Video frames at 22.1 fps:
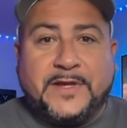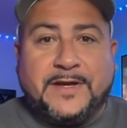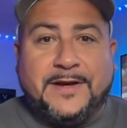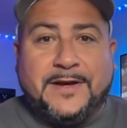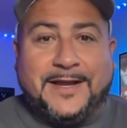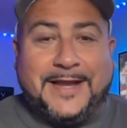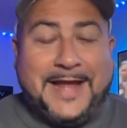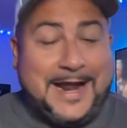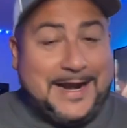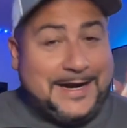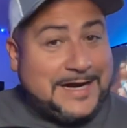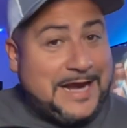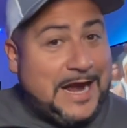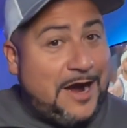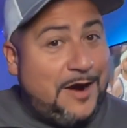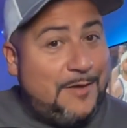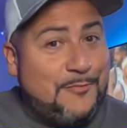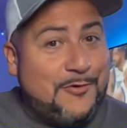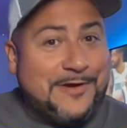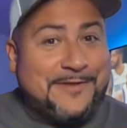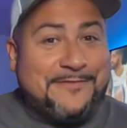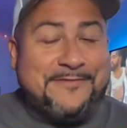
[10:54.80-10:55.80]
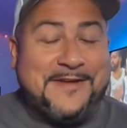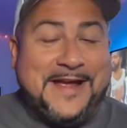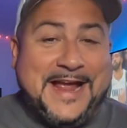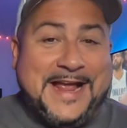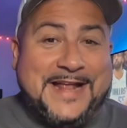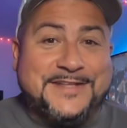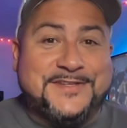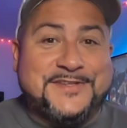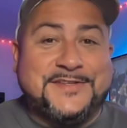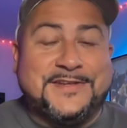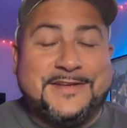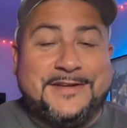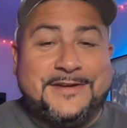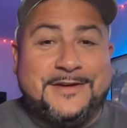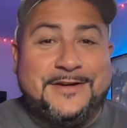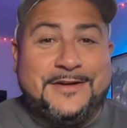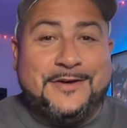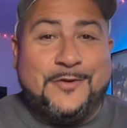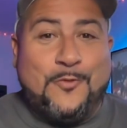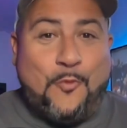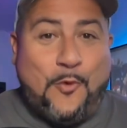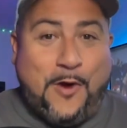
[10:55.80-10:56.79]
A lot of Cowboy fans
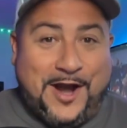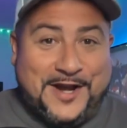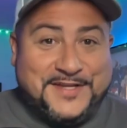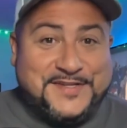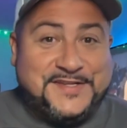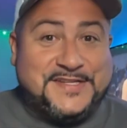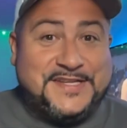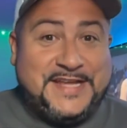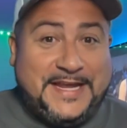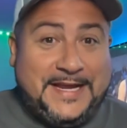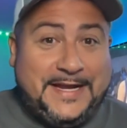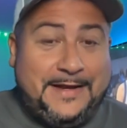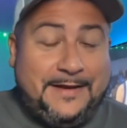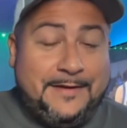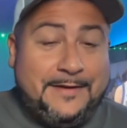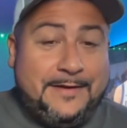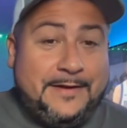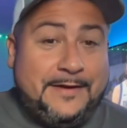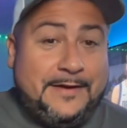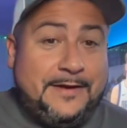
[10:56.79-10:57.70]
want to see